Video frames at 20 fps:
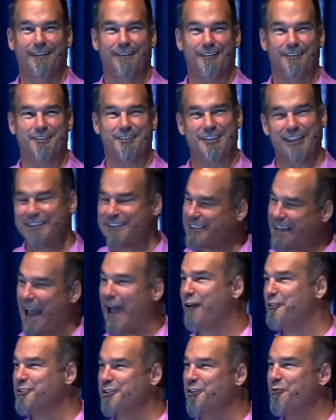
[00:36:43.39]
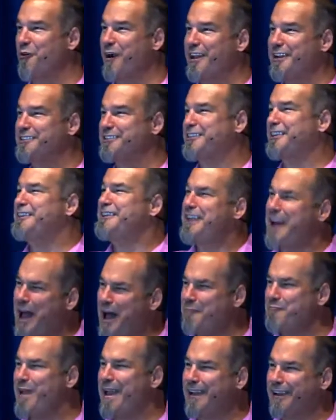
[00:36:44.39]
There's 6,000 ways to
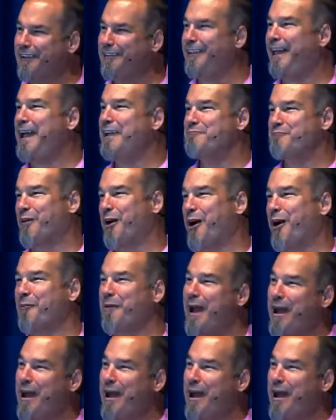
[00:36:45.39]
not make a light bulb.